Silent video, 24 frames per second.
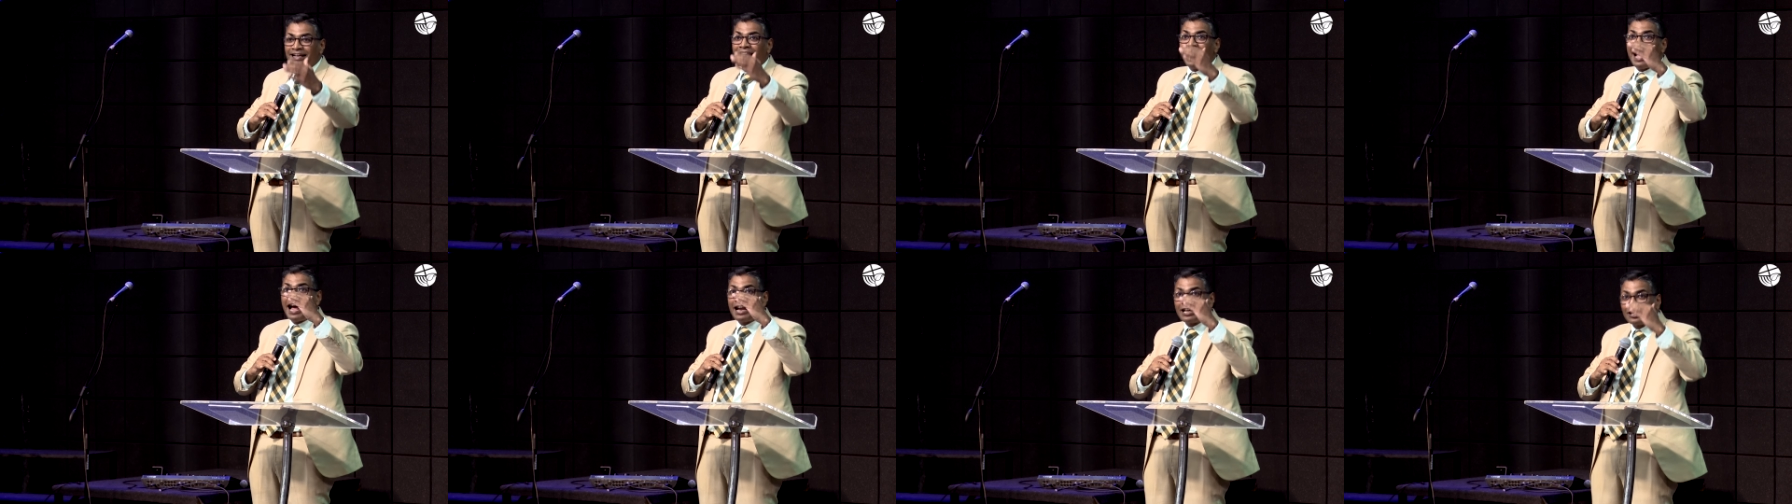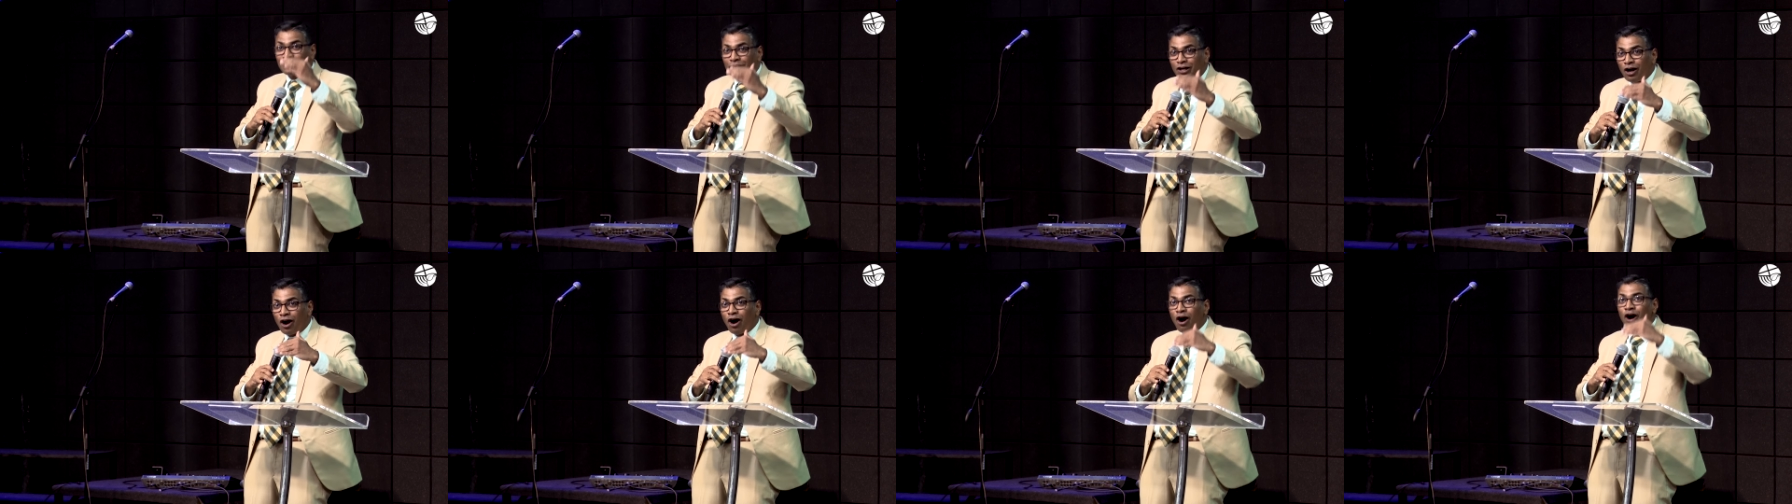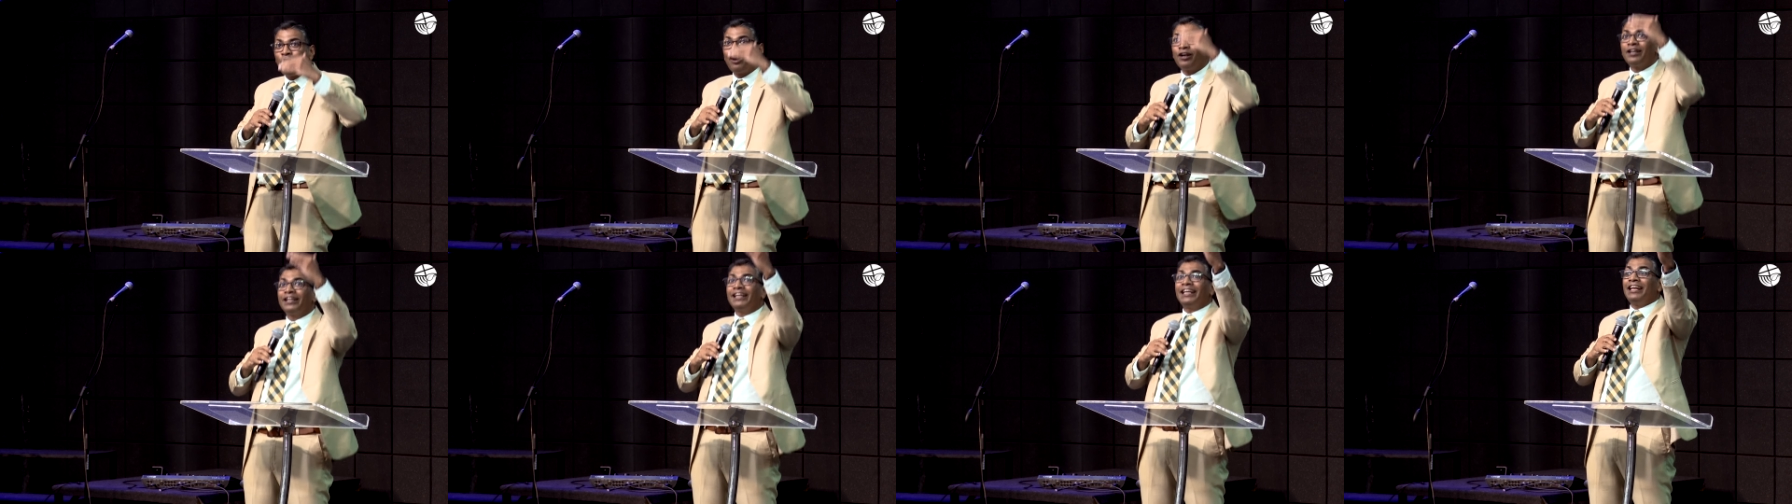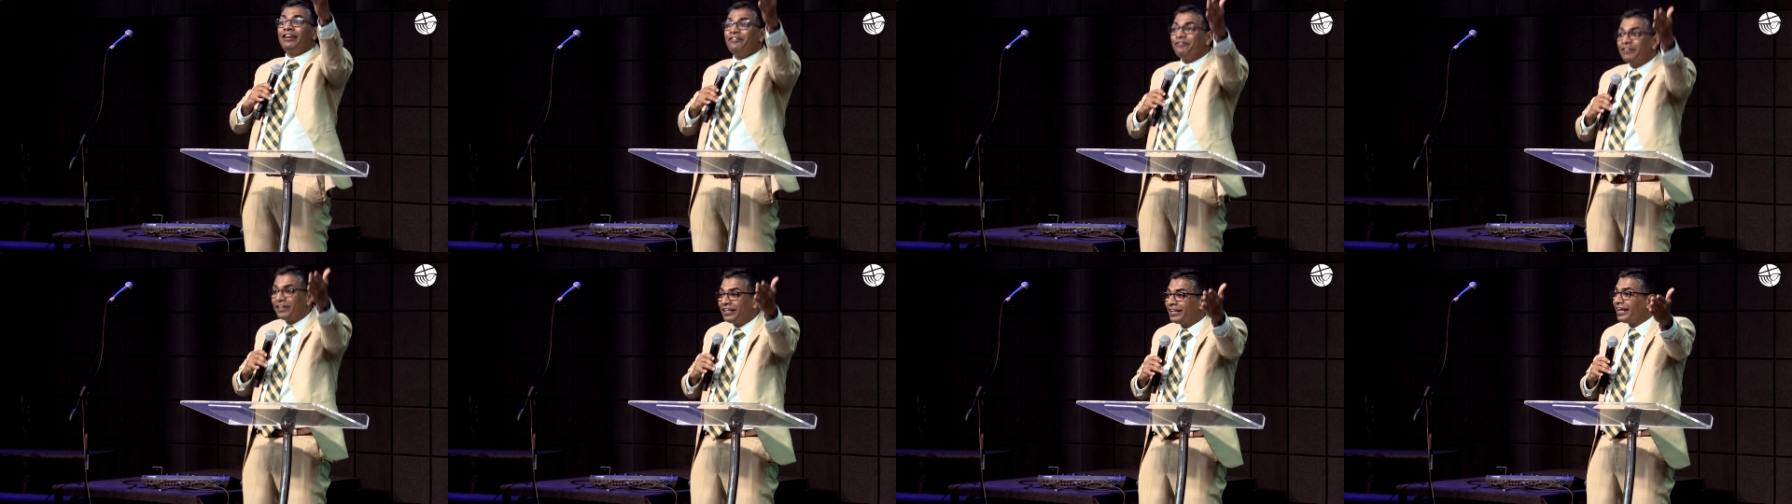and God
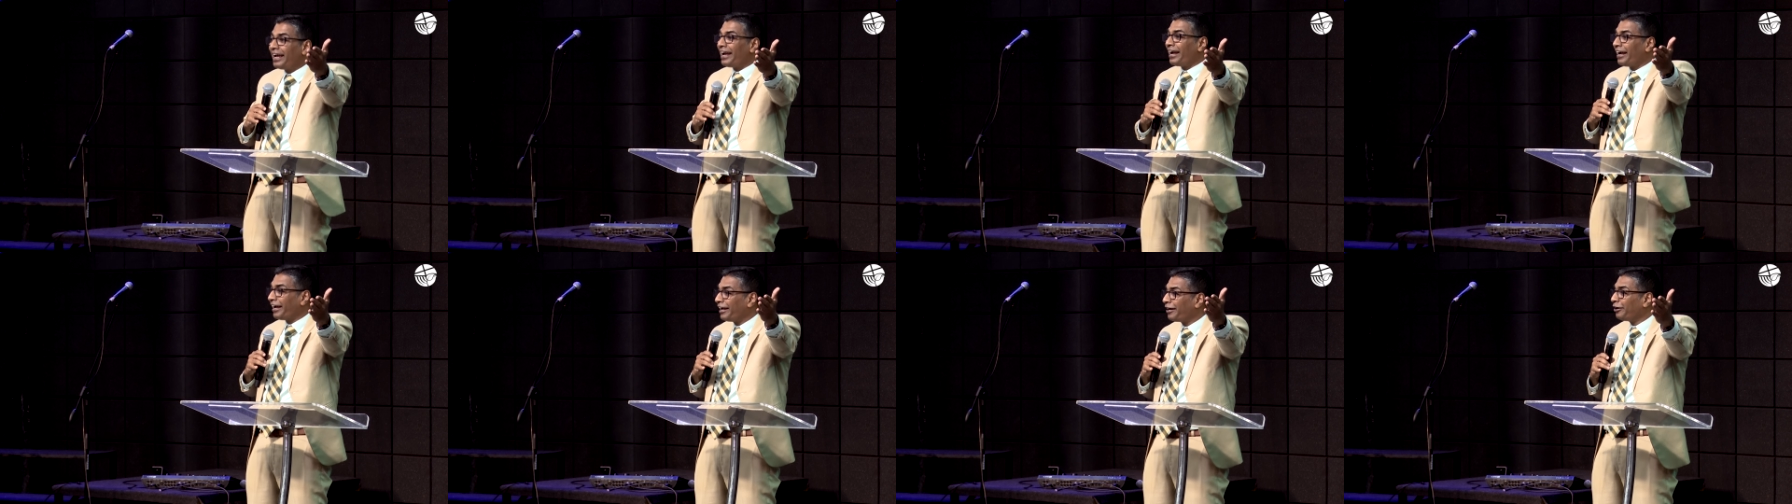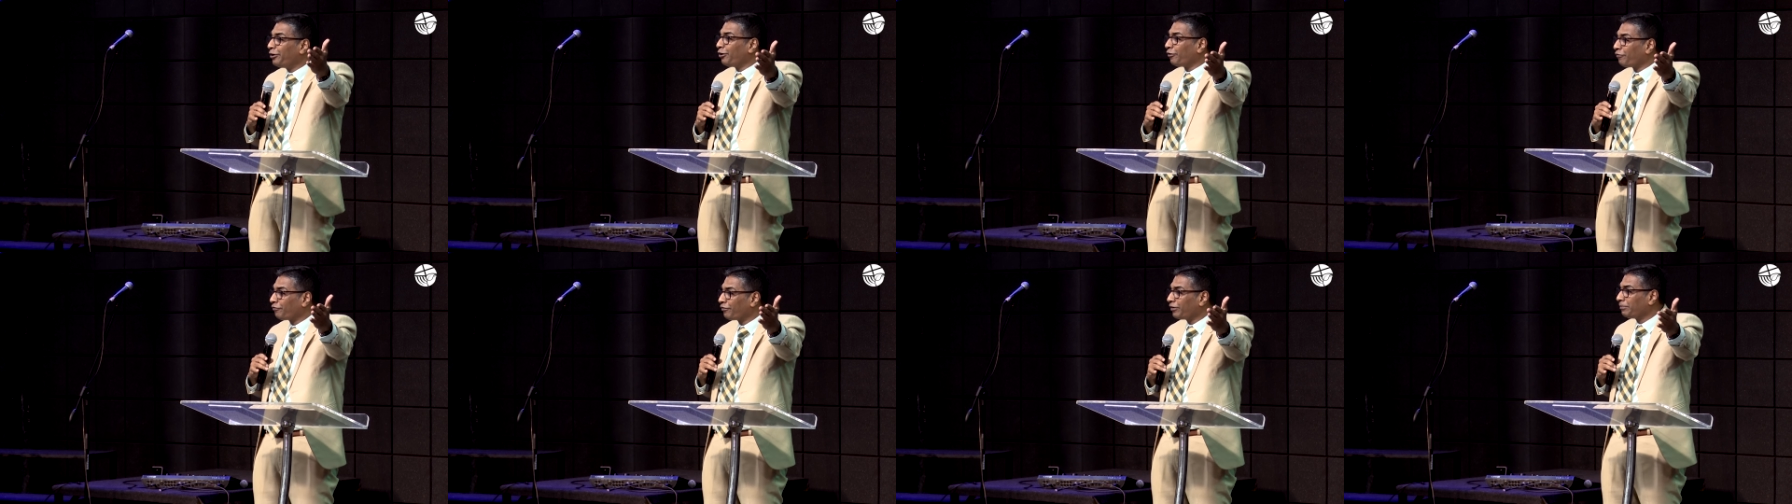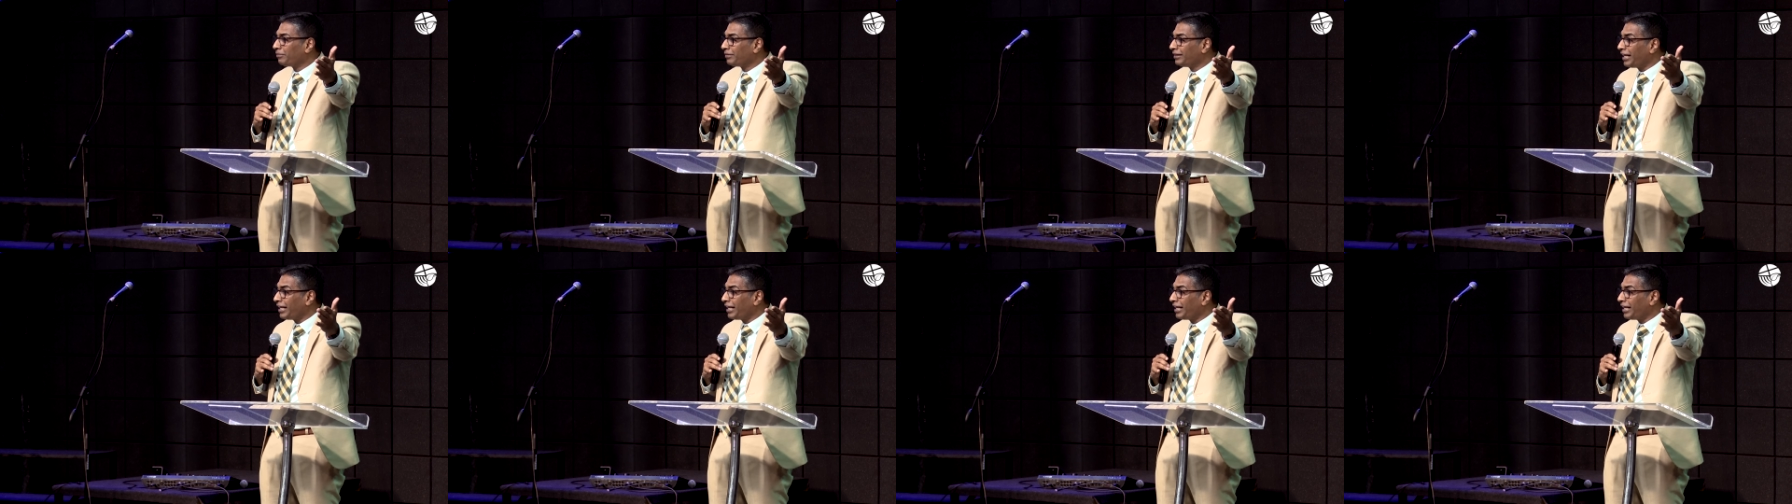even ahead of him.